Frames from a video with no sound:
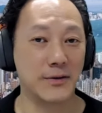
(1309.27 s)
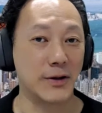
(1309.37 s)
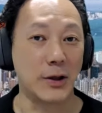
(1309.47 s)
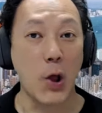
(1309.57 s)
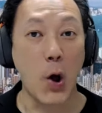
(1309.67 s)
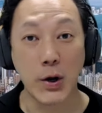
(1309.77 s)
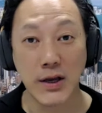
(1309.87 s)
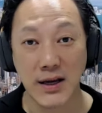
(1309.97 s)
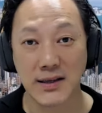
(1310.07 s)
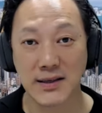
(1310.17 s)
the
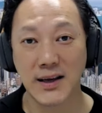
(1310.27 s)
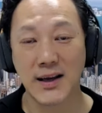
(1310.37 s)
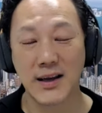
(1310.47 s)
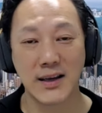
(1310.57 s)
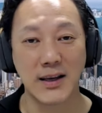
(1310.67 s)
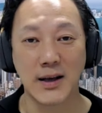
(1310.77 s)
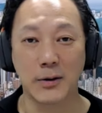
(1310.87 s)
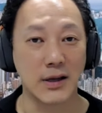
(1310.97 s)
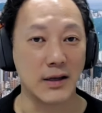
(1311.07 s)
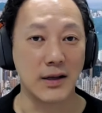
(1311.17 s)
lawyers, you know,
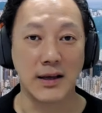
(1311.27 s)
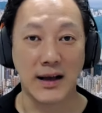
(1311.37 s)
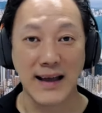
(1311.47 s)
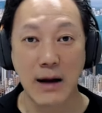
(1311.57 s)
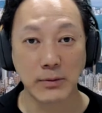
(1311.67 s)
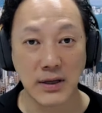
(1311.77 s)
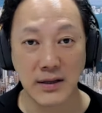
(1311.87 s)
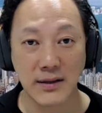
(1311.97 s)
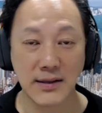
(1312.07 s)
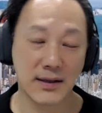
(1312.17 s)
the, the
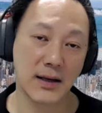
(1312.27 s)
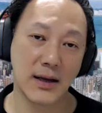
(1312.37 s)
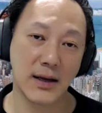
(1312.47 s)
accountants.